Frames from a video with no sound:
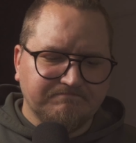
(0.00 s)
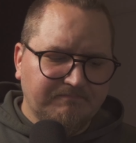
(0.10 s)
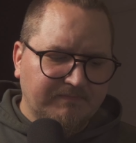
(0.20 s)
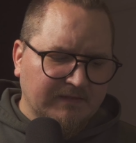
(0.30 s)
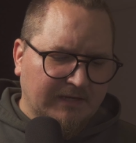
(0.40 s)

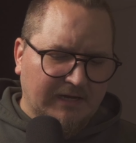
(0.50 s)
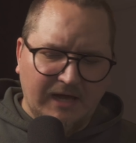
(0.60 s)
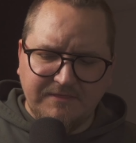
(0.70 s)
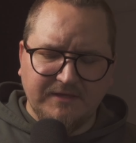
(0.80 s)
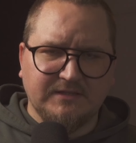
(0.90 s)

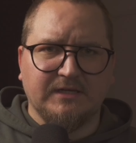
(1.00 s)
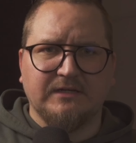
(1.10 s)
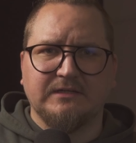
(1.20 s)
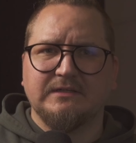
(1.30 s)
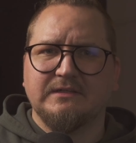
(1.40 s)
I think the
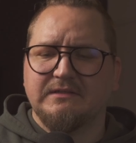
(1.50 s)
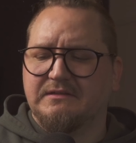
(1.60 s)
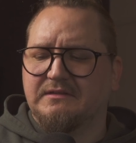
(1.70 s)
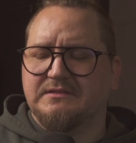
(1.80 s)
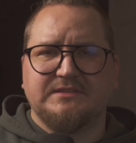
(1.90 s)

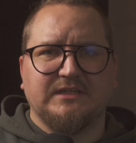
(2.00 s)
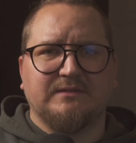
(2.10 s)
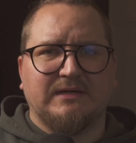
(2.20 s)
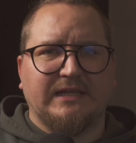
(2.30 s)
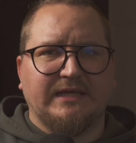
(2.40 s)

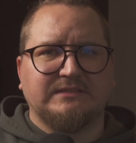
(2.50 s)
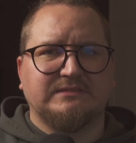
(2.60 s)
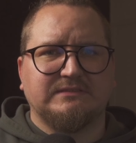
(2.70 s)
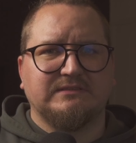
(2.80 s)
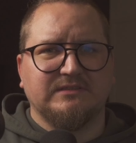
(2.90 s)
Sigma
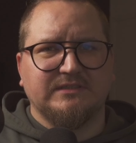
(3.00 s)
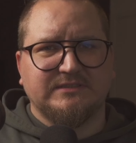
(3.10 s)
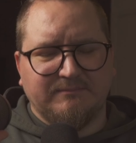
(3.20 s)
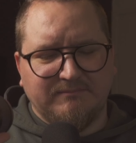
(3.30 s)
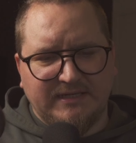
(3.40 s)
lens is
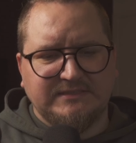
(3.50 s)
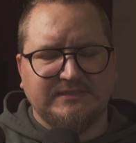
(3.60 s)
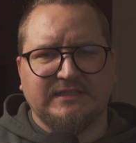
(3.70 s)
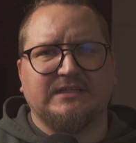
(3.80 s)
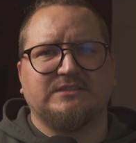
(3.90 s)

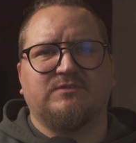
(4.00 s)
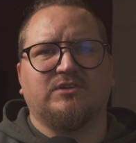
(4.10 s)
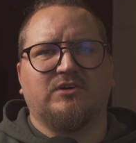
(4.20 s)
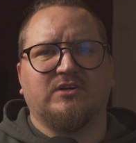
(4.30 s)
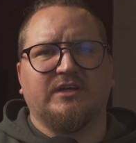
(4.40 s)
amazing lens for
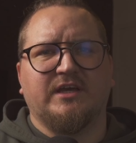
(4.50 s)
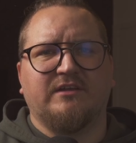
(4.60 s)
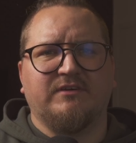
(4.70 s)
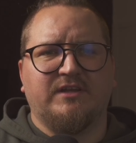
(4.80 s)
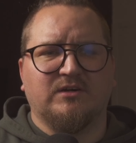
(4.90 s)
talking head
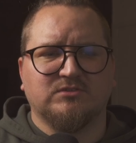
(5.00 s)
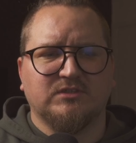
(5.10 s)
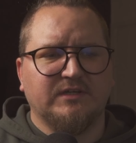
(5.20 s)
videos.